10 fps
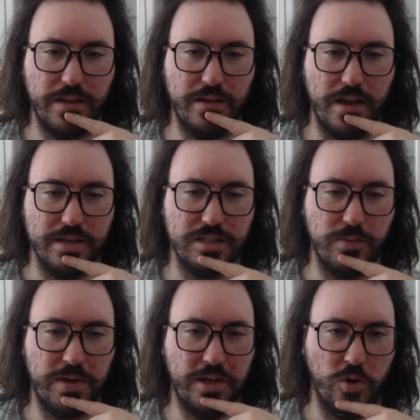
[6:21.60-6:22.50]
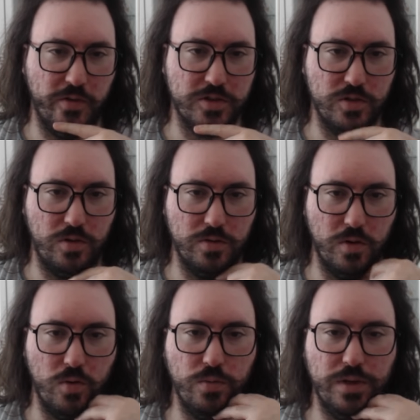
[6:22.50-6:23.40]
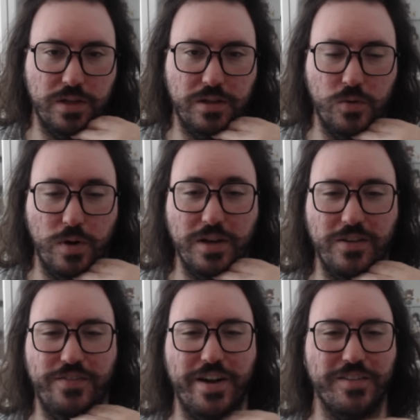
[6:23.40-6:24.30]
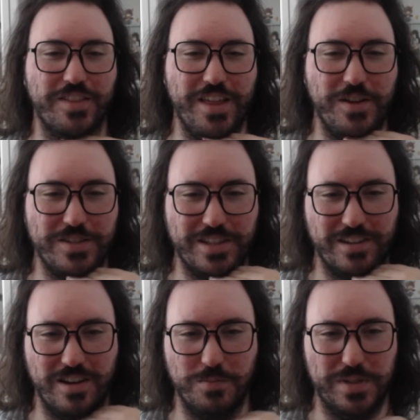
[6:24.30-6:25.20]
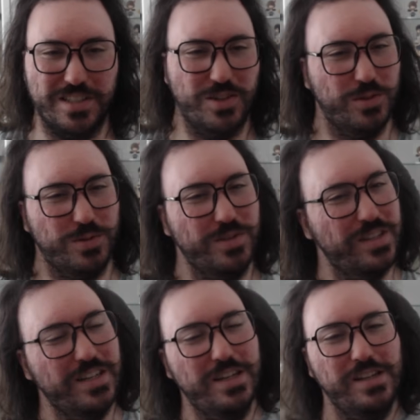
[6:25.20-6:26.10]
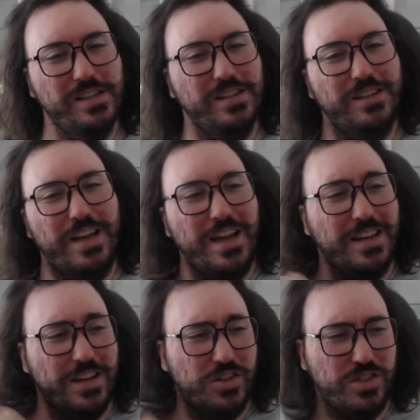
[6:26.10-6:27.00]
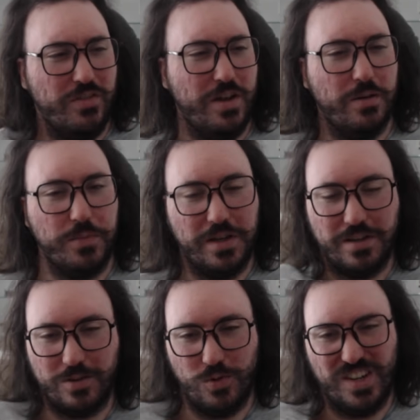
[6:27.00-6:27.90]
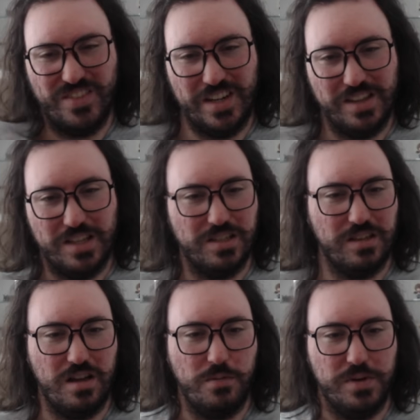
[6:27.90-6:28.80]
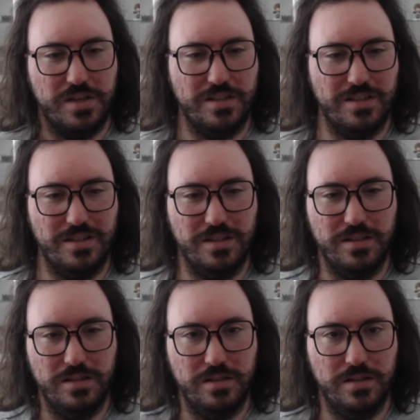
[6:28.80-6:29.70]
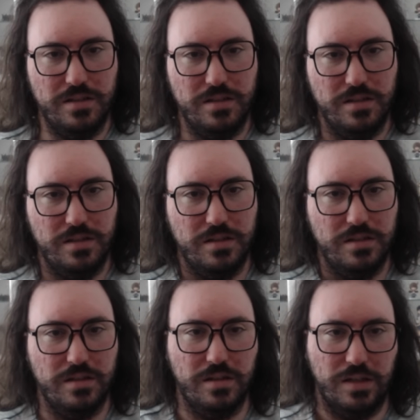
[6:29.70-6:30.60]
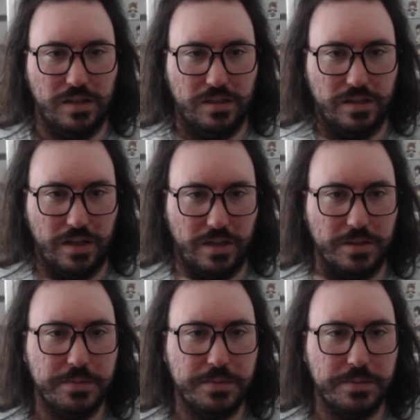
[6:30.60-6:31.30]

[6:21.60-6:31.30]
Estimated to have sold only 25,000 copies. Oh, 8 years development, 25,000 copies. Yeah.